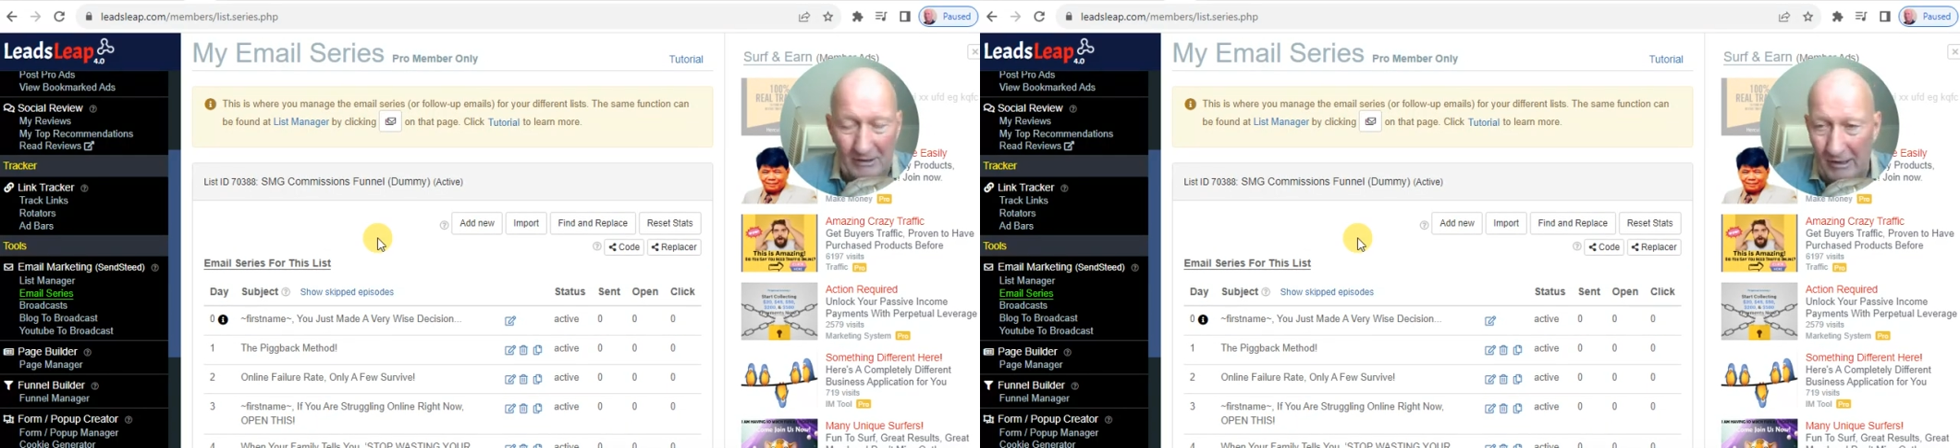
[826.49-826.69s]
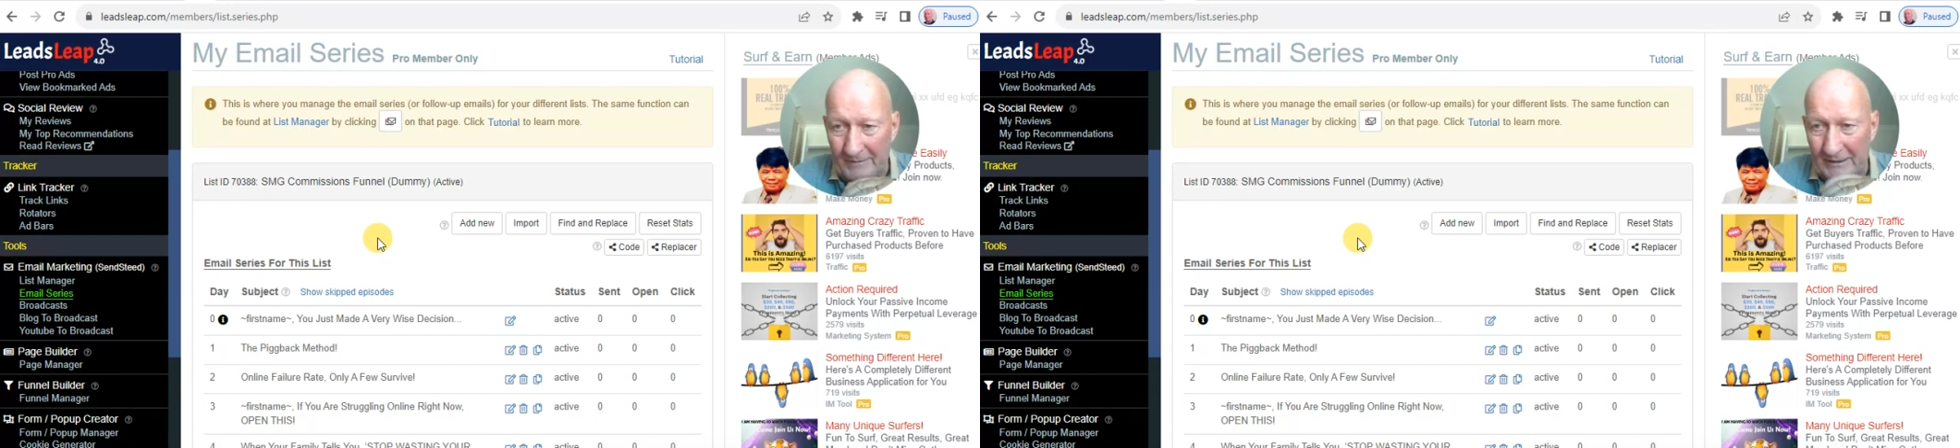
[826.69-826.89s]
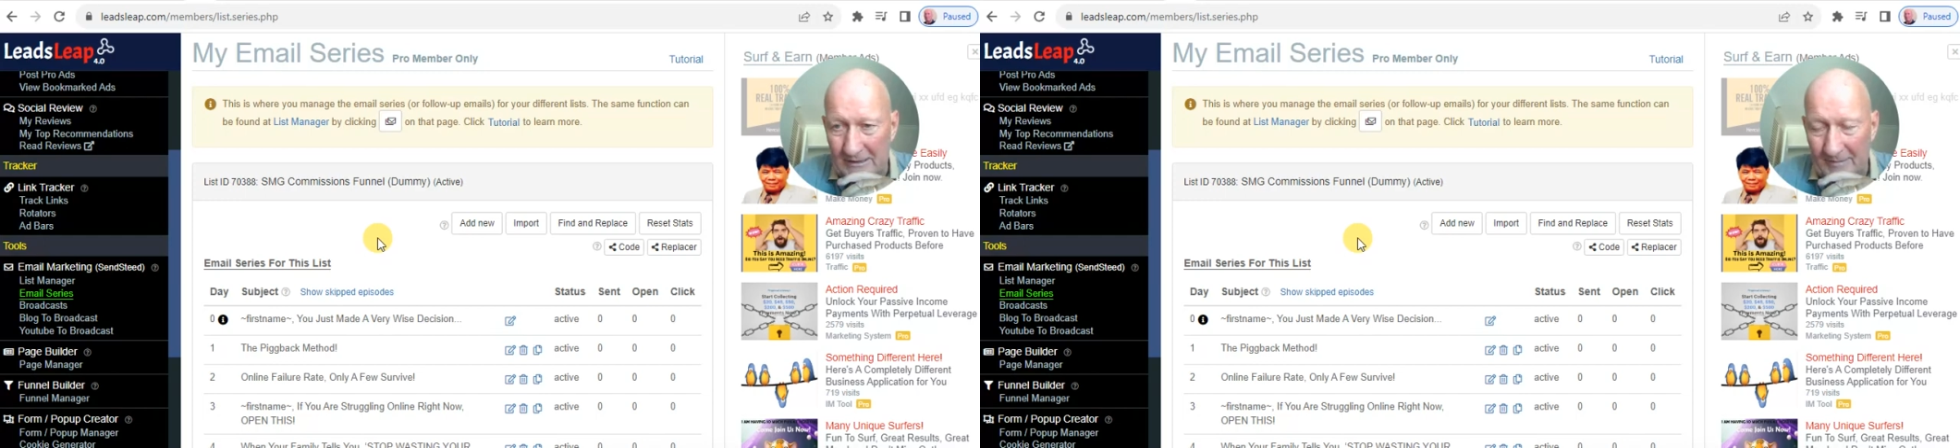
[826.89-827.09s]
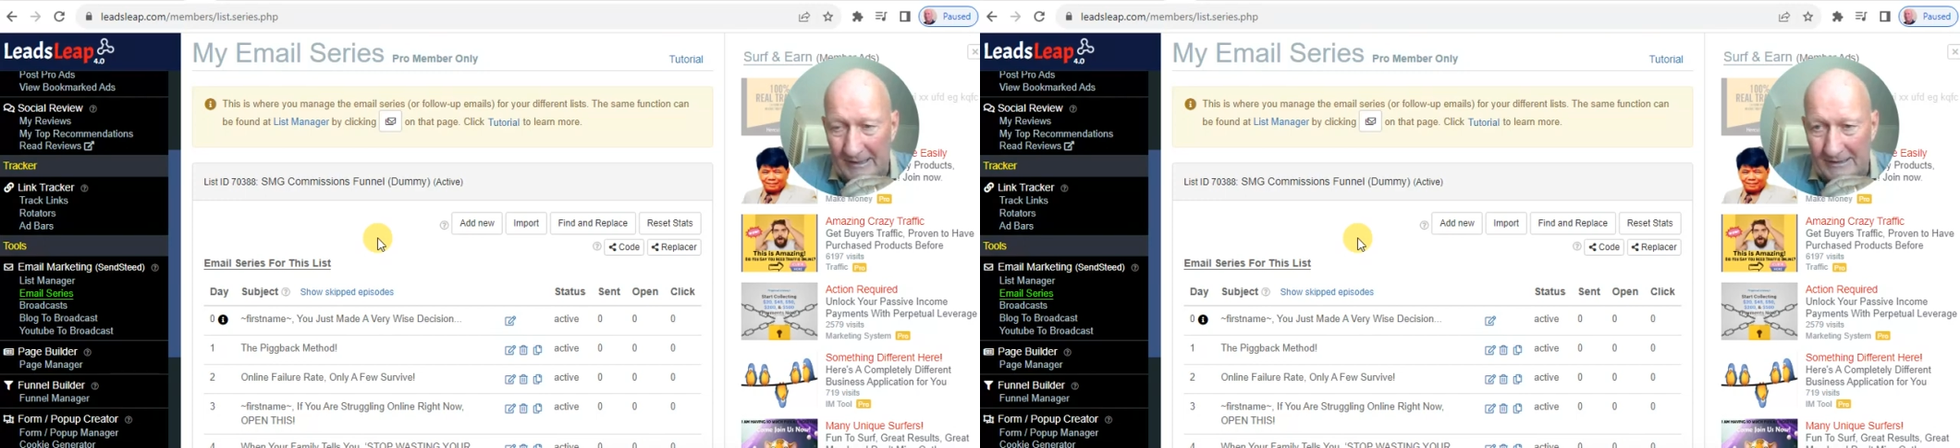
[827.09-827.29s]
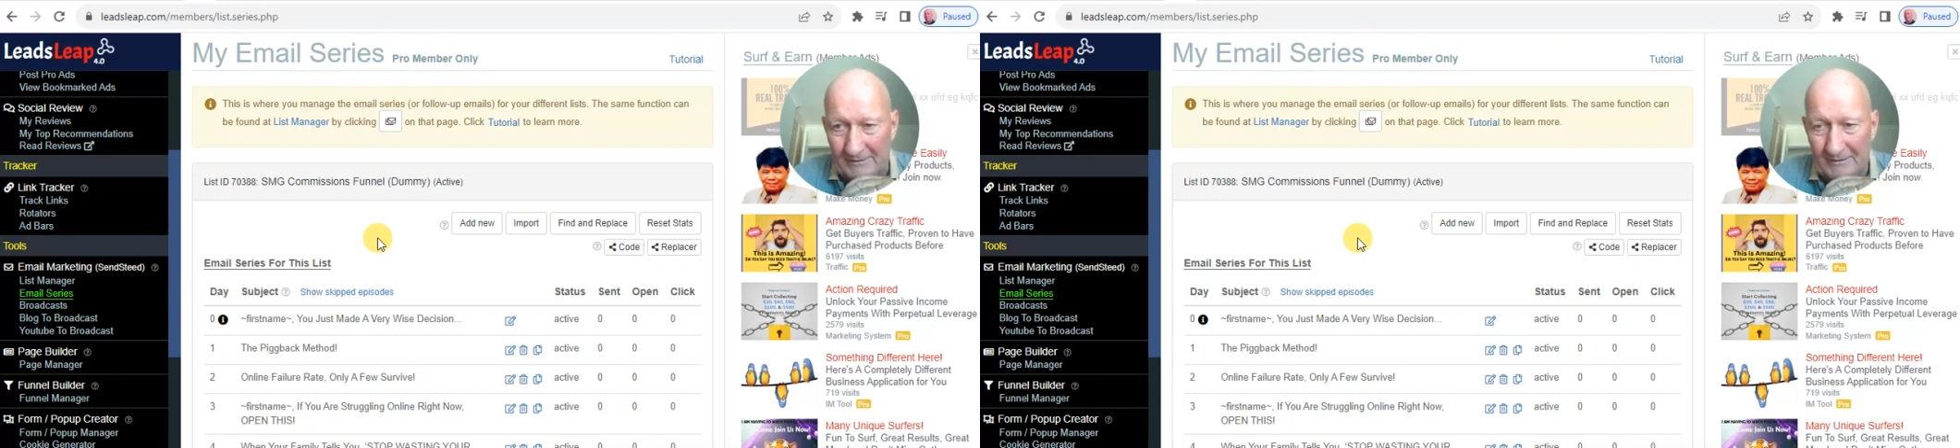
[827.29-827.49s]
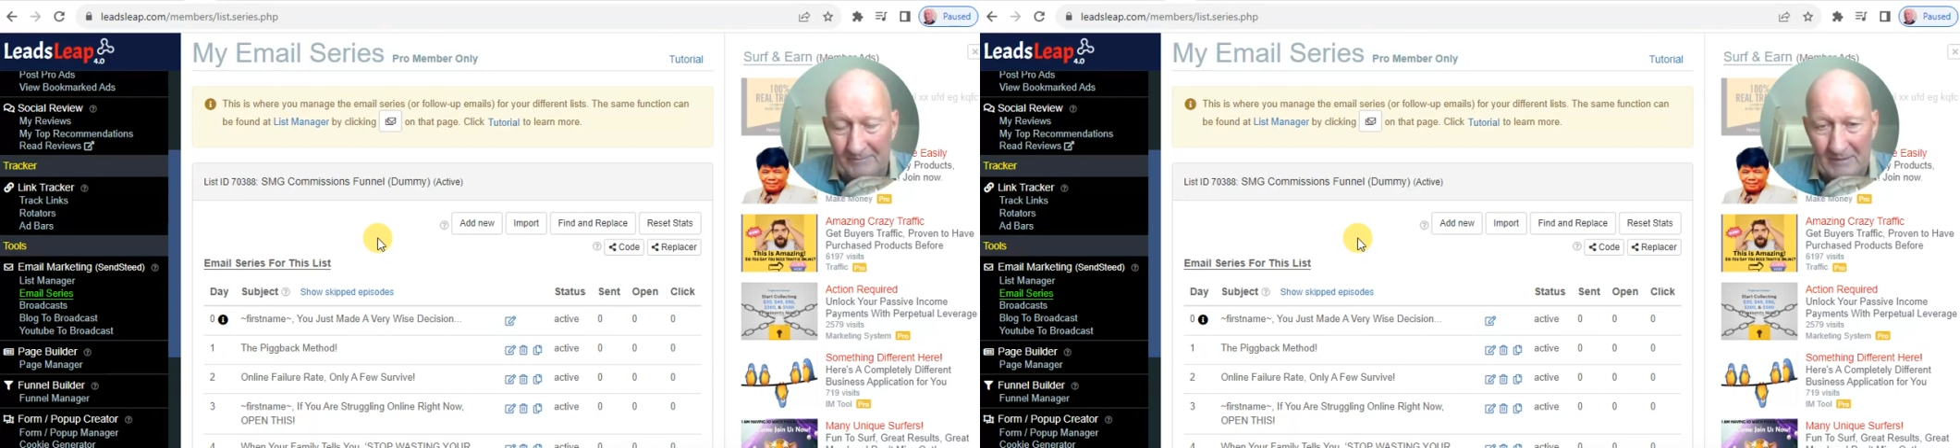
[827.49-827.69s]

I hope that explains it.